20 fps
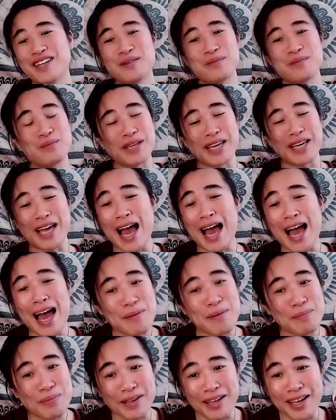be
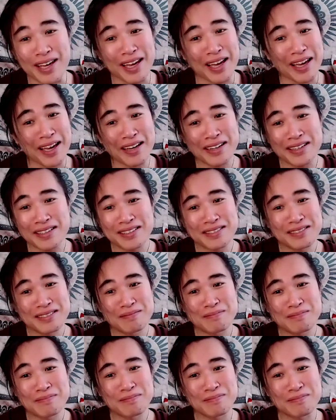happy
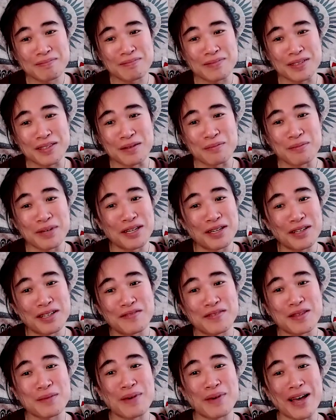in the middle
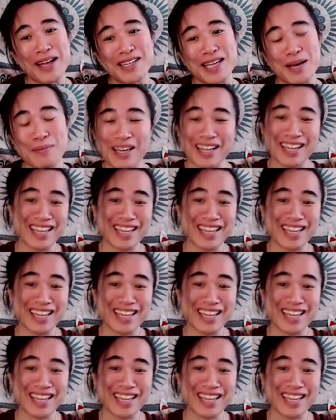of the pandemic.